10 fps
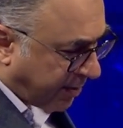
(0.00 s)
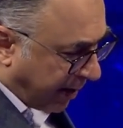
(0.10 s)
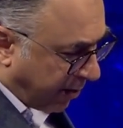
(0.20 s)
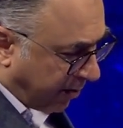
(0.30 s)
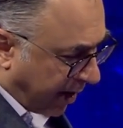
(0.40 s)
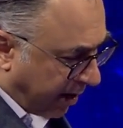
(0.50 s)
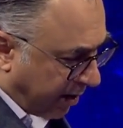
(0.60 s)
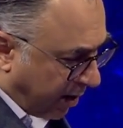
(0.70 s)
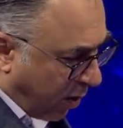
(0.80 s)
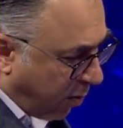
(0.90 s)
by Ukraine
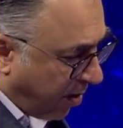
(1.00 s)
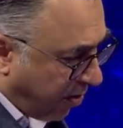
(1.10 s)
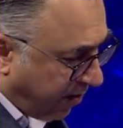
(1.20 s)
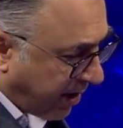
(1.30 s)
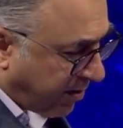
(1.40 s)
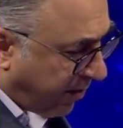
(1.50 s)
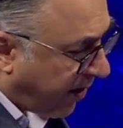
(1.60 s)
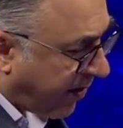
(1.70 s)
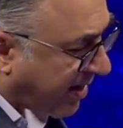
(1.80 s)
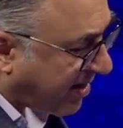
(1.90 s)
were a threat to the
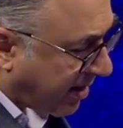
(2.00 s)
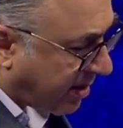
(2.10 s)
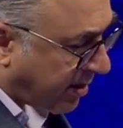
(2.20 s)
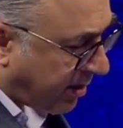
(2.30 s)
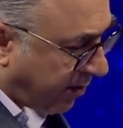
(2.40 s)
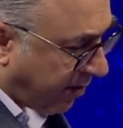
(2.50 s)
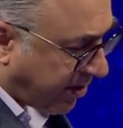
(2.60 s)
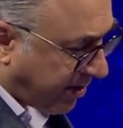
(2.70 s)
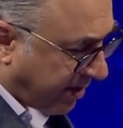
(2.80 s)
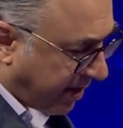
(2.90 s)
very existence of the
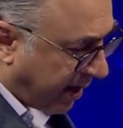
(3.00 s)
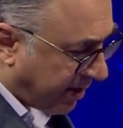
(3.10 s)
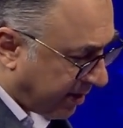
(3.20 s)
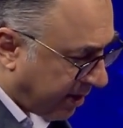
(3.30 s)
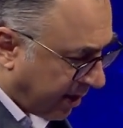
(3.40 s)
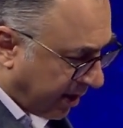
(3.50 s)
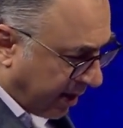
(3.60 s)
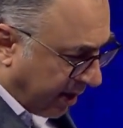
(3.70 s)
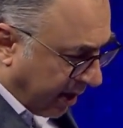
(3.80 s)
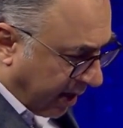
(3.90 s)
Russian state.
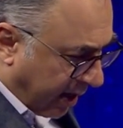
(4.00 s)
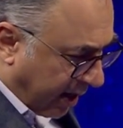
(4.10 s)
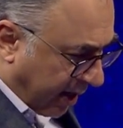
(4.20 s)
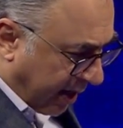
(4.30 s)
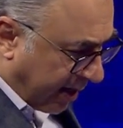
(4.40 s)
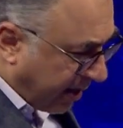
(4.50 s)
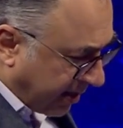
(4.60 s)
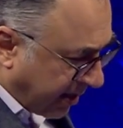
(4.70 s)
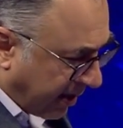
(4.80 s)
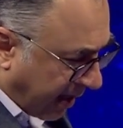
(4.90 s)
And he
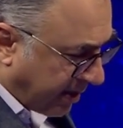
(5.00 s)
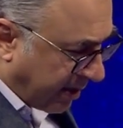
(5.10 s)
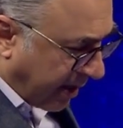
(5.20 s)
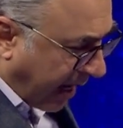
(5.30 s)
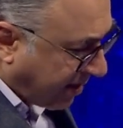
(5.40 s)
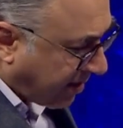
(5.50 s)
said that that's